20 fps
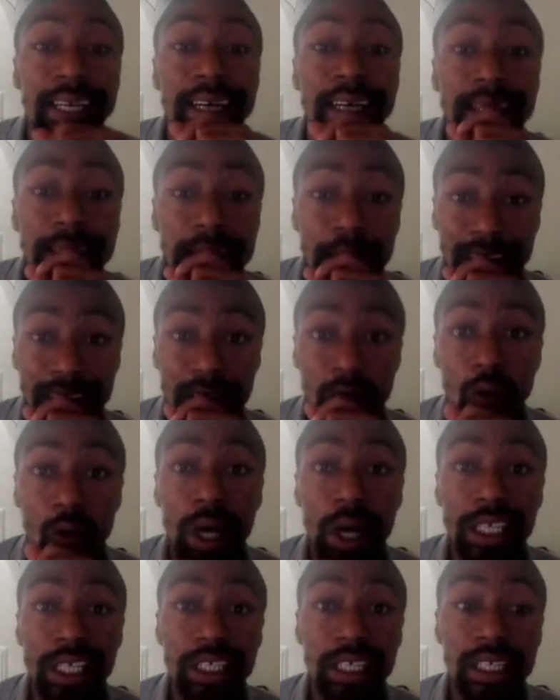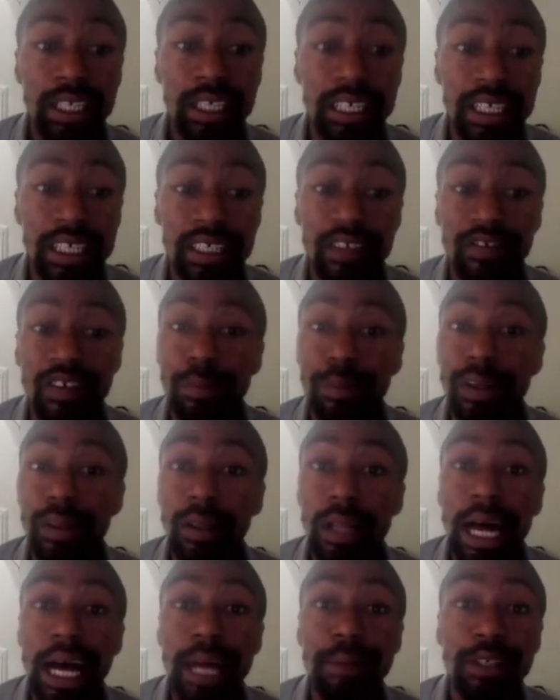Now, my question is, if I'm a
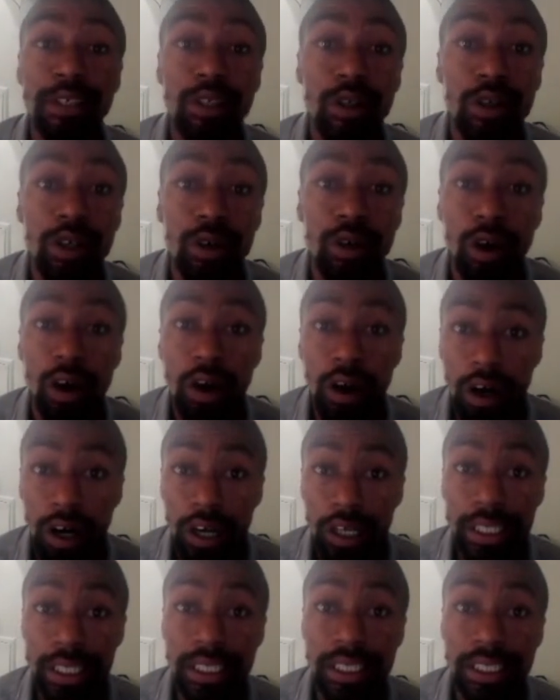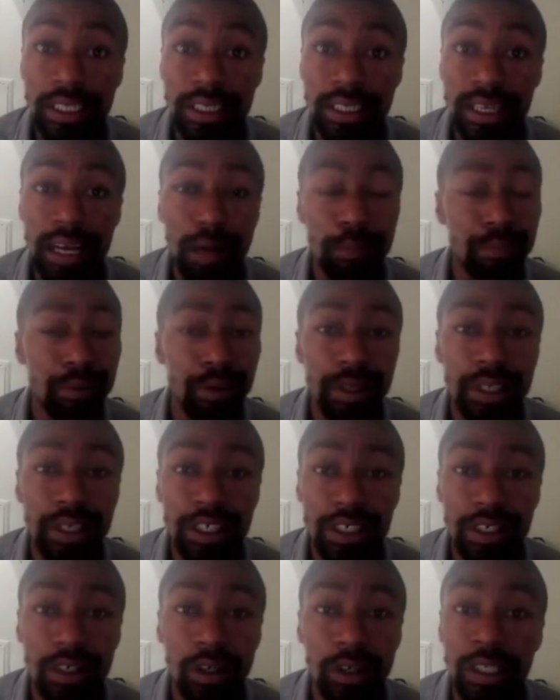live studio audience, I'm pretty
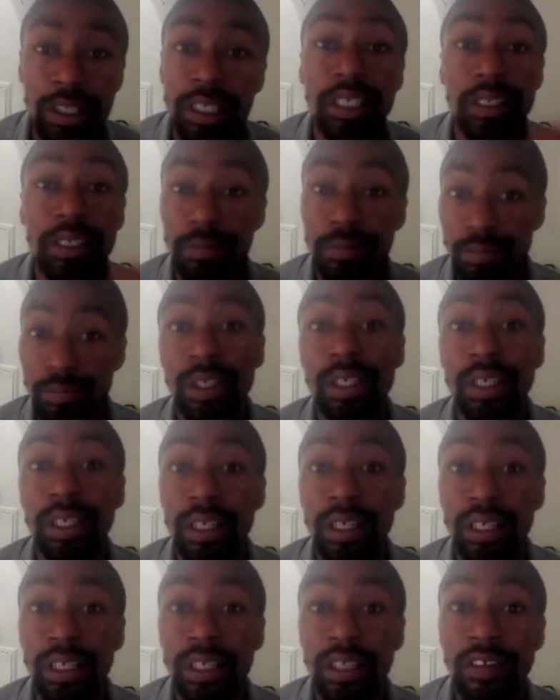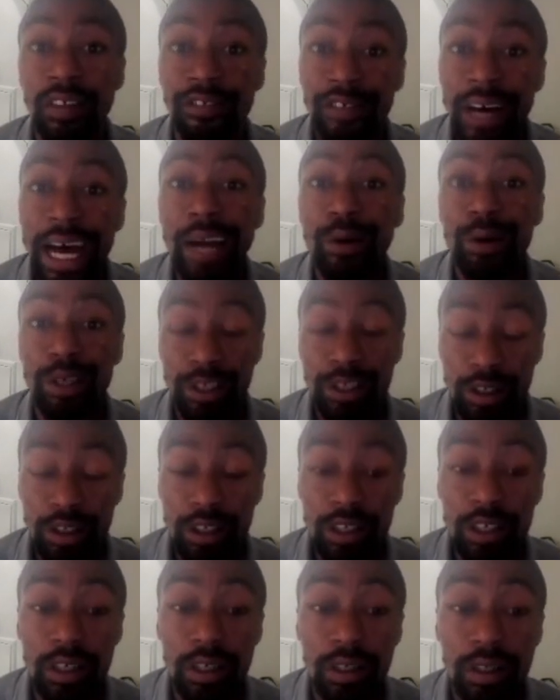sure because of the virus
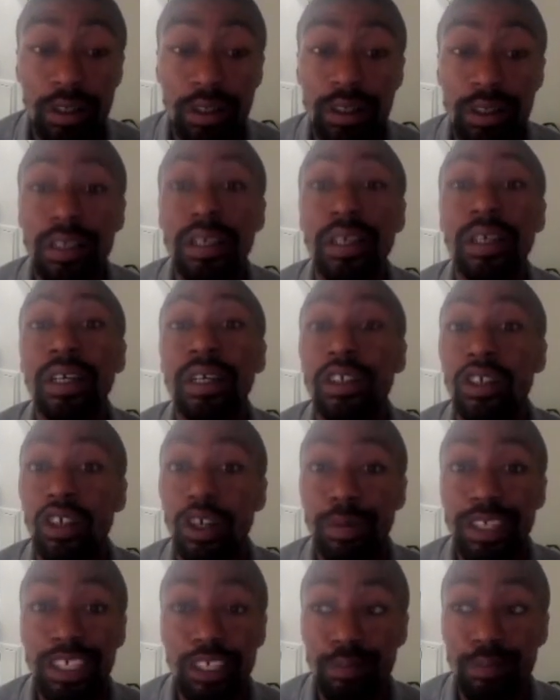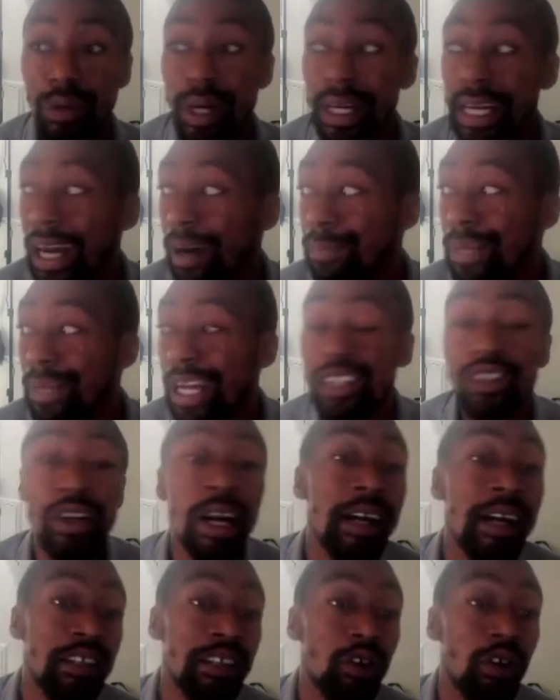concerns, they're going to be spread out. I'm not sure how
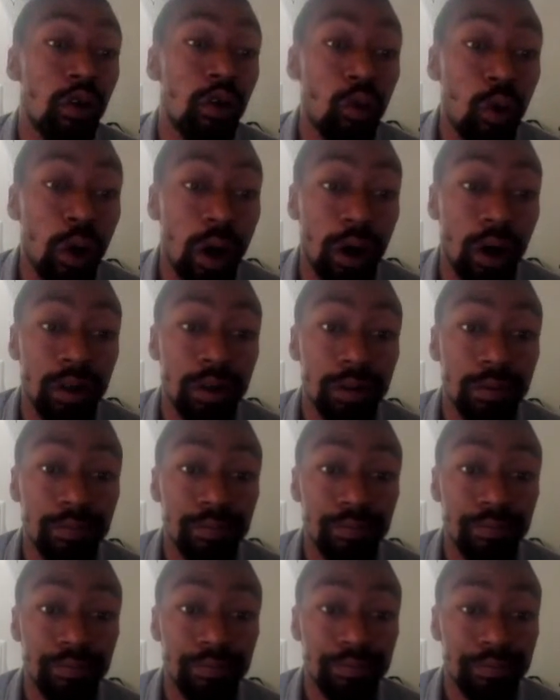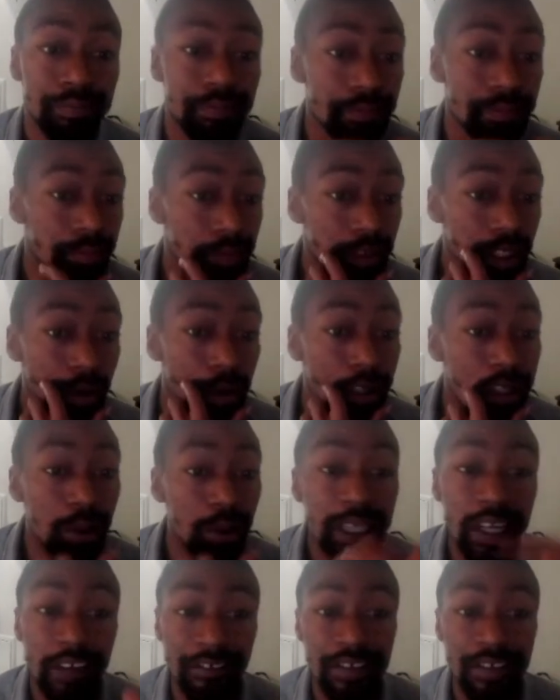that's going to work. But they'll
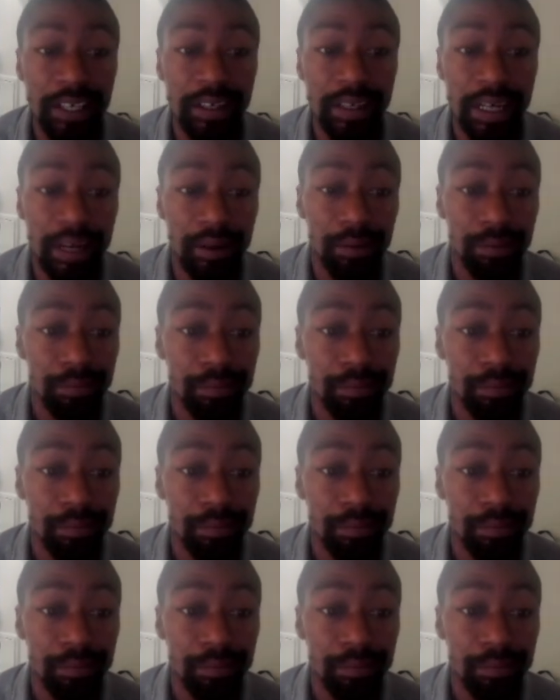get it figured out.